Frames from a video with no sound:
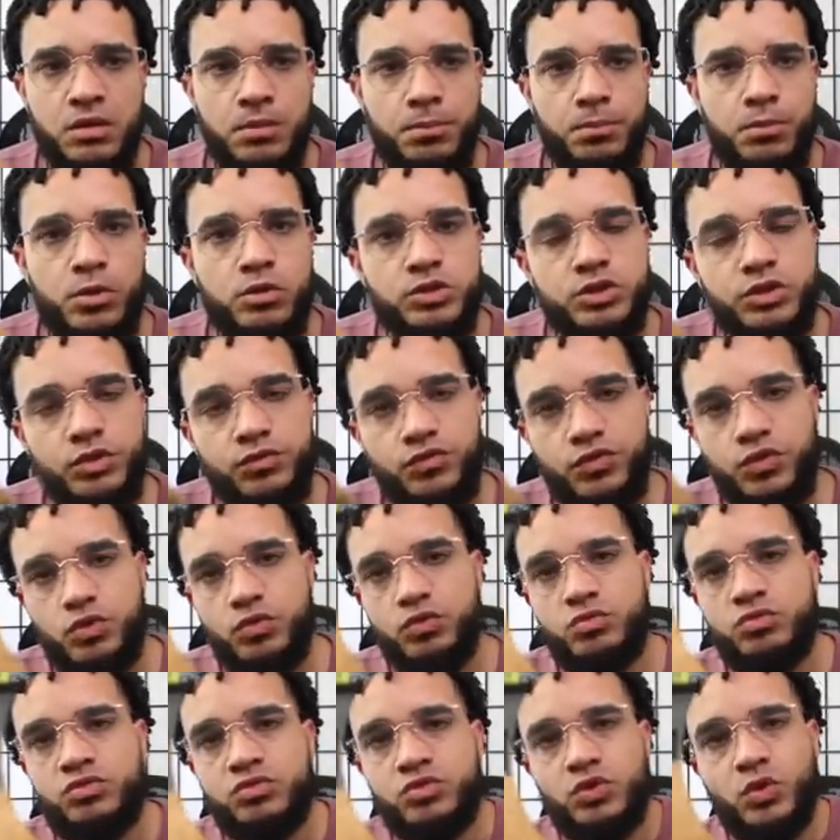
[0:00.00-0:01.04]
Most of
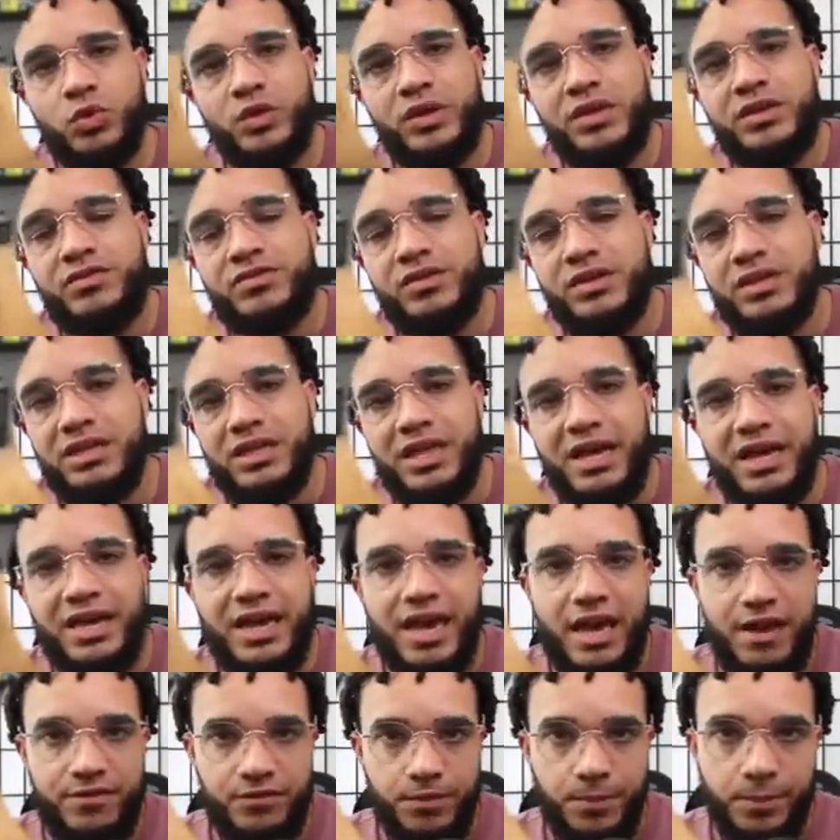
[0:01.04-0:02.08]
you don't even like
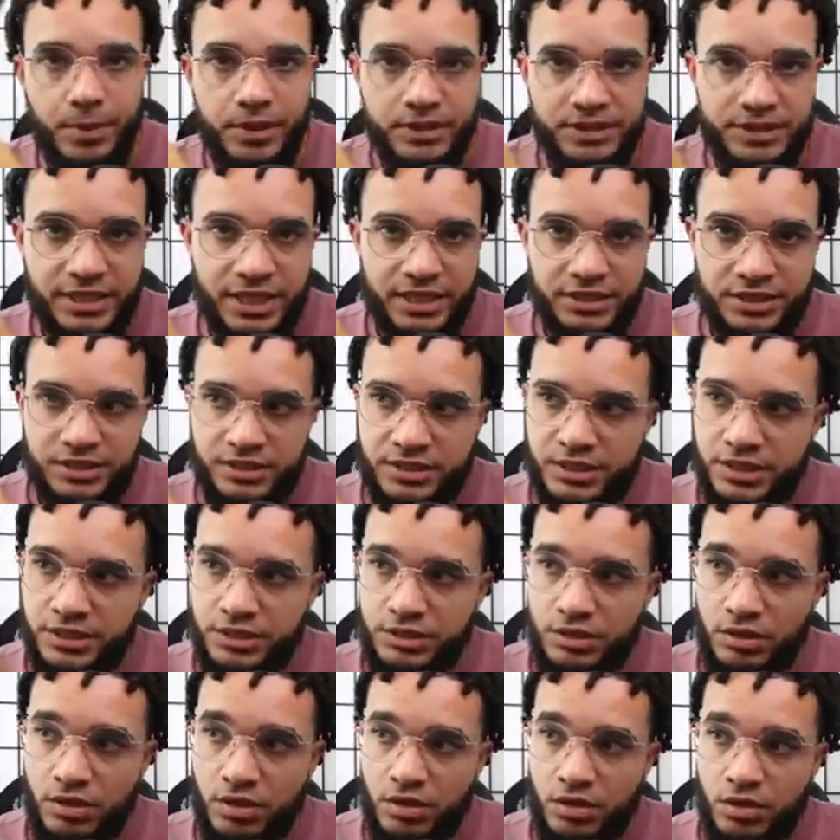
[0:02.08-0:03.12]
having mustaches
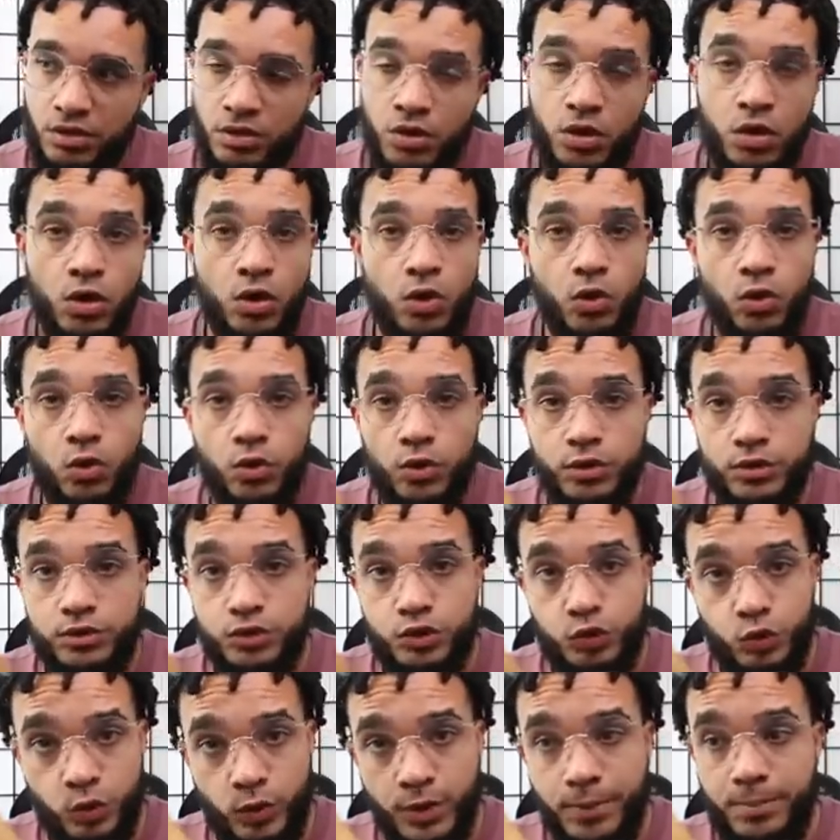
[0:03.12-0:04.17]
this long or
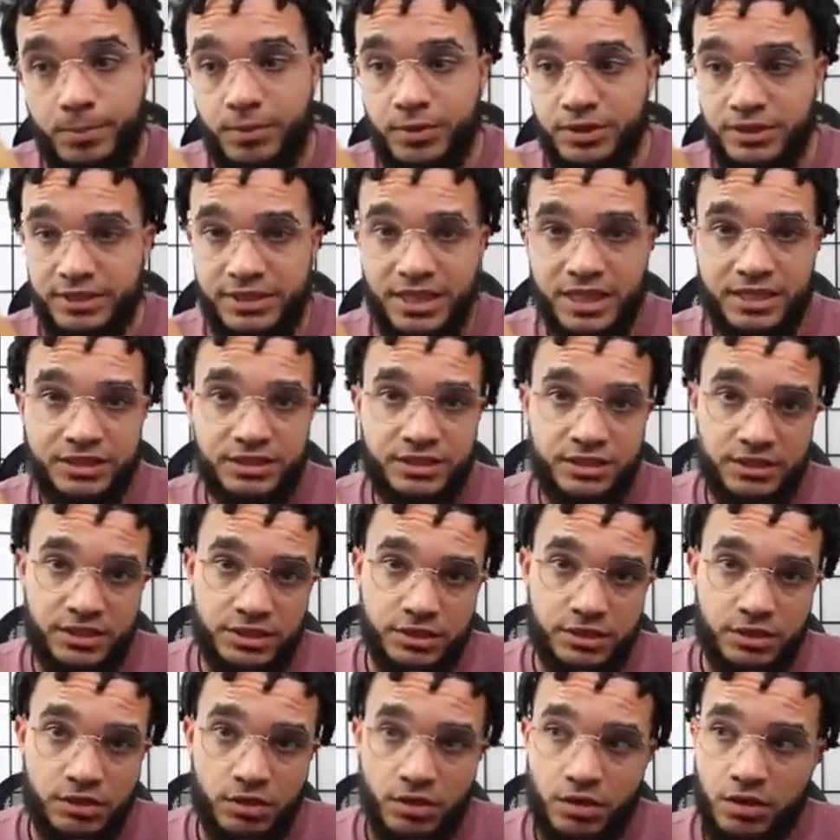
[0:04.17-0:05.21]
trim mustaches
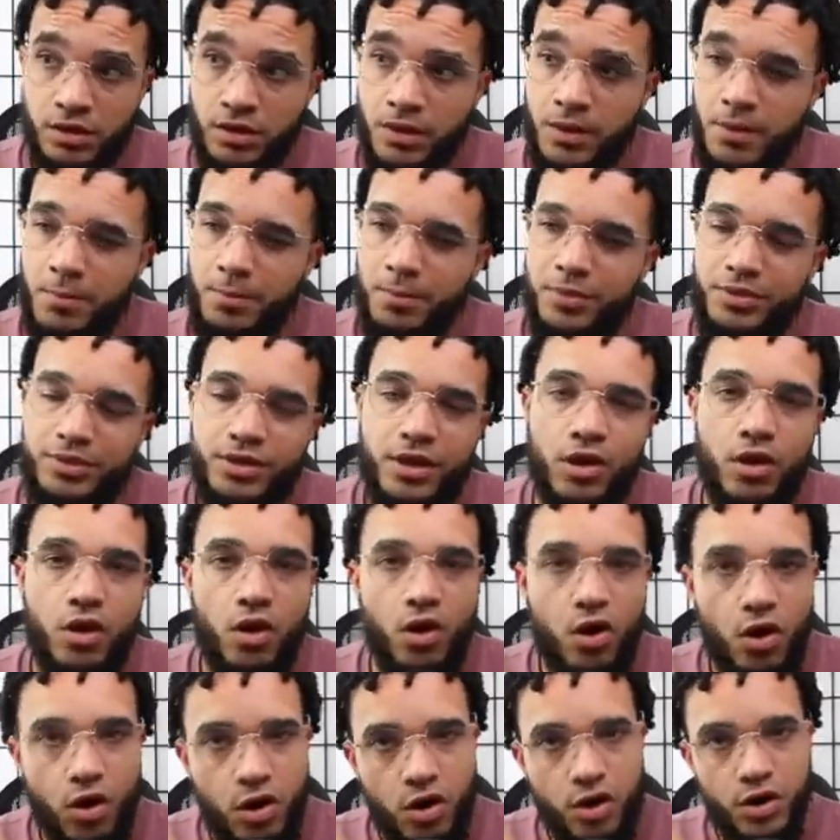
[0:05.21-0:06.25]
this long, but there
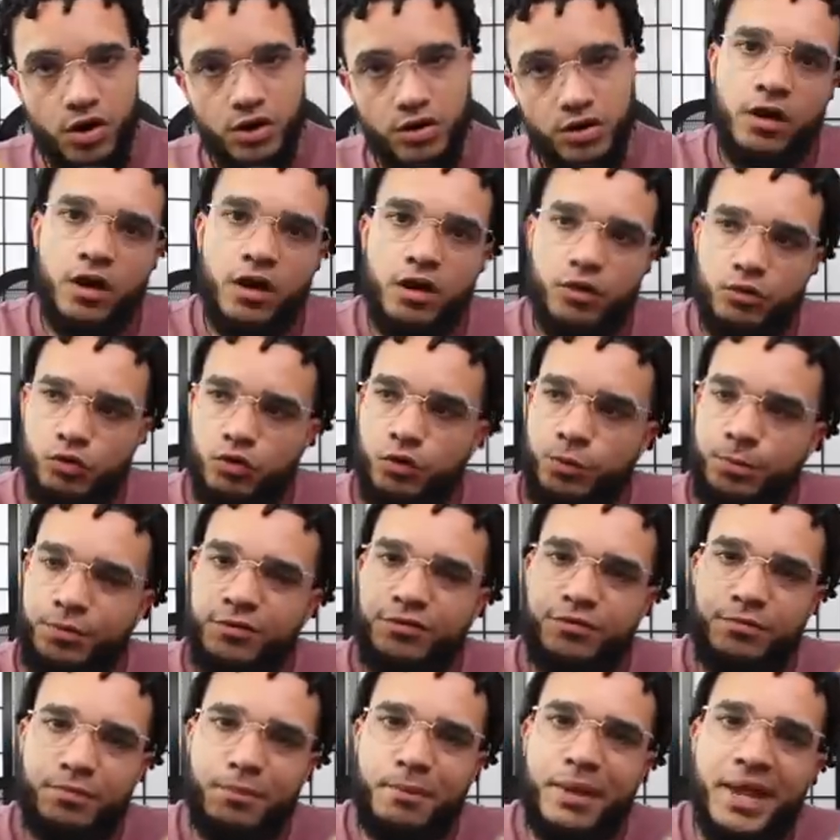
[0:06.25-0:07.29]
are a group
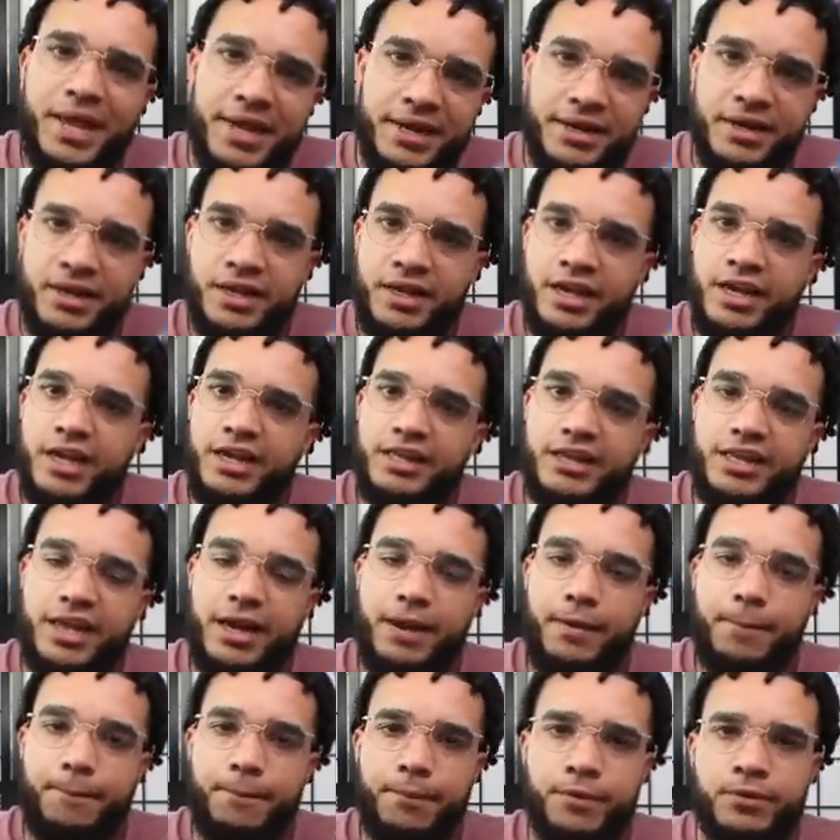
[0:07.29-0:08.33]
of men
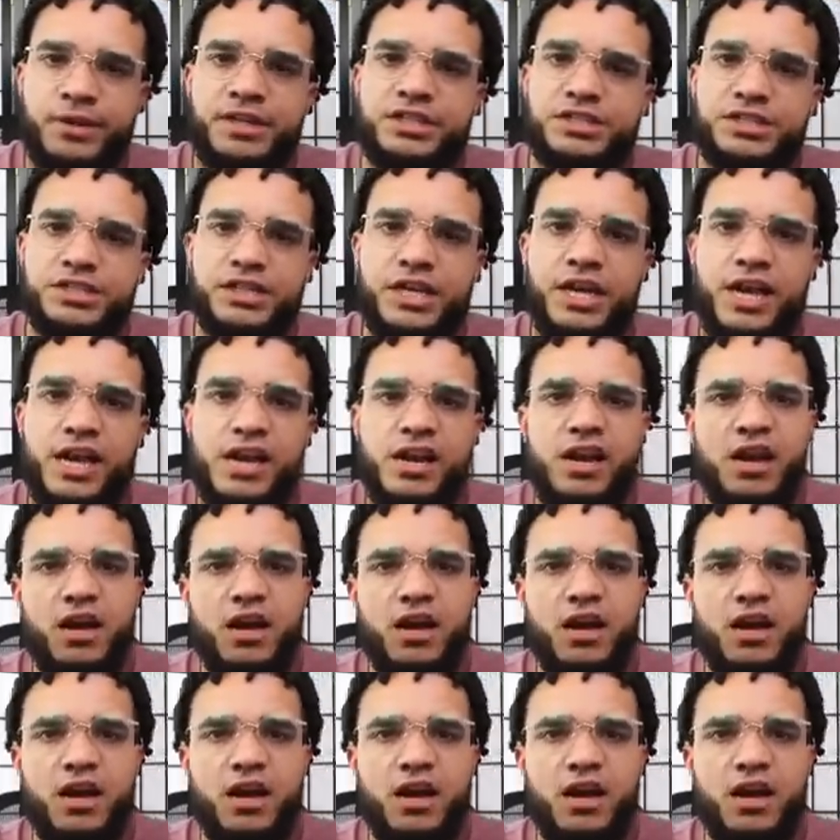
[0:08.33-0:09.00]
that appreciate